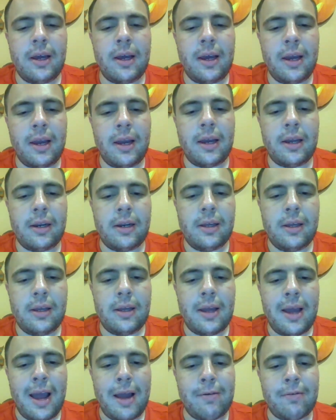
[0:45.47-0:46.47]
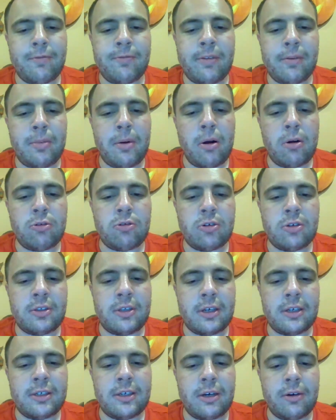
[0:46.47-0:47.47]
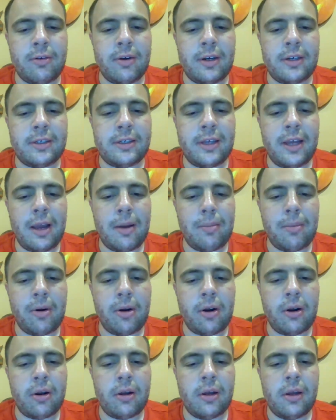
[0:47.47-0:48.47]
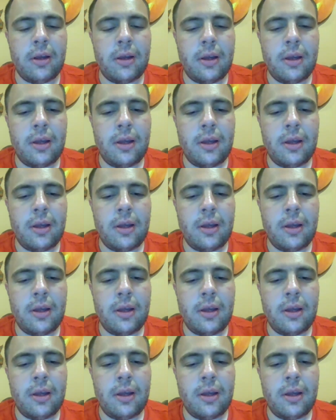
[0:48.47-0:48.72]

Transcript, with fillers: And I have a Flip Ultra second generation camera.